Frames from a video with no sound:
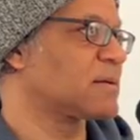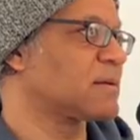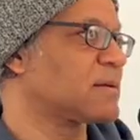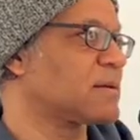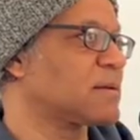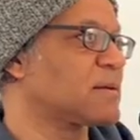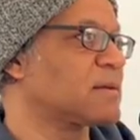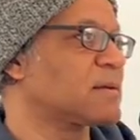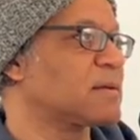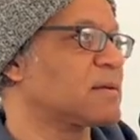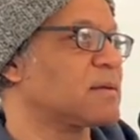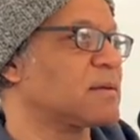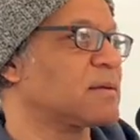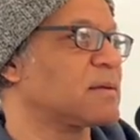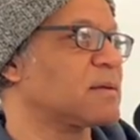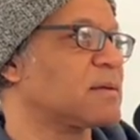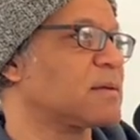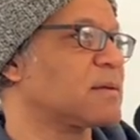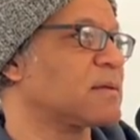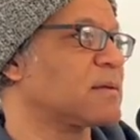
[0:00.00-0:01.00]

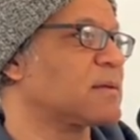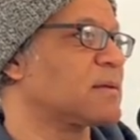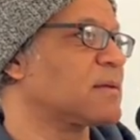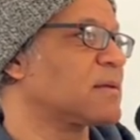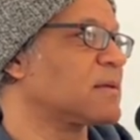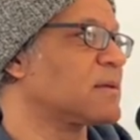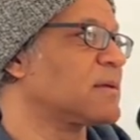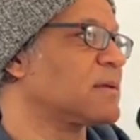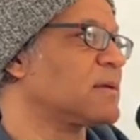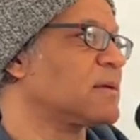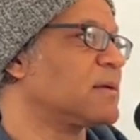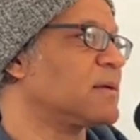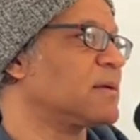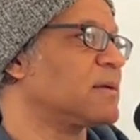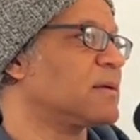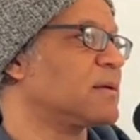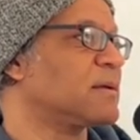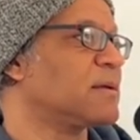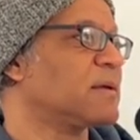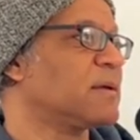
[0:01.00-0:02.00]

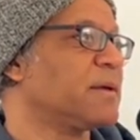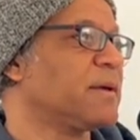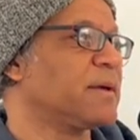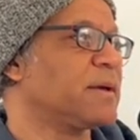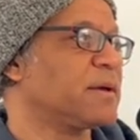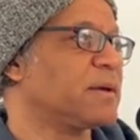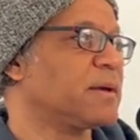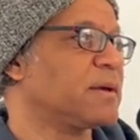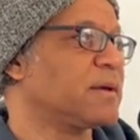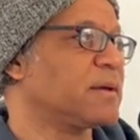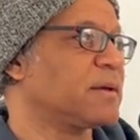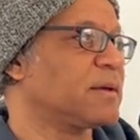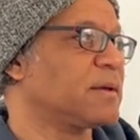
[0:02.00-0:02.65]
[no speech]